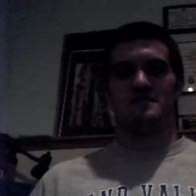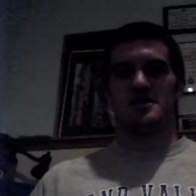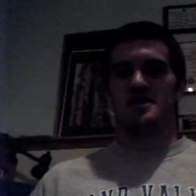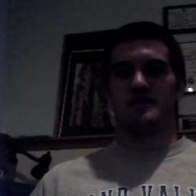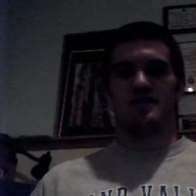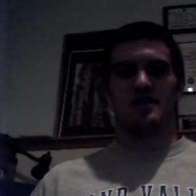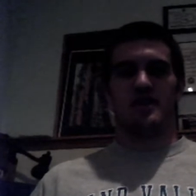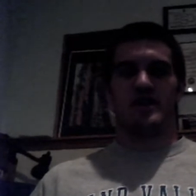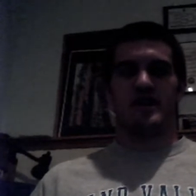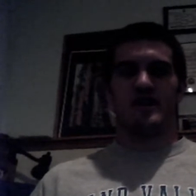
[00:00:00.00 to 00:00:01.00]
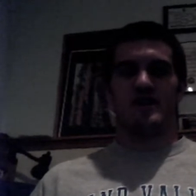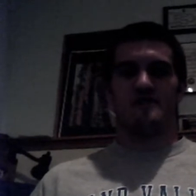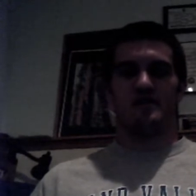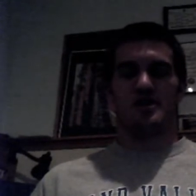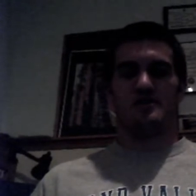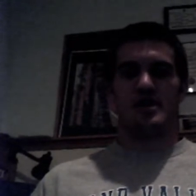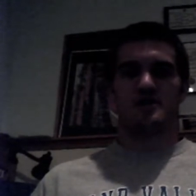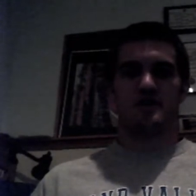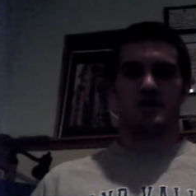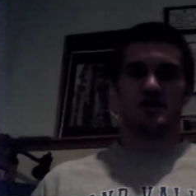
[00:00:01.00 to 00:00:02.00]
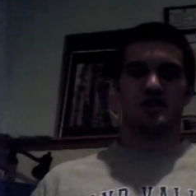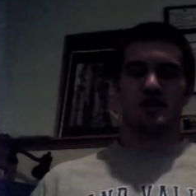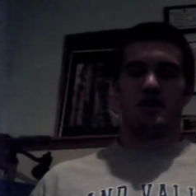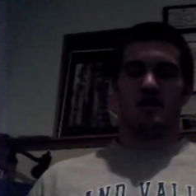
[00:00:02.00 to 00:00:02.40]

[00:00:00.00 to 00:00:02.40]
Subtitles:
of December, and they have to play the Patriots.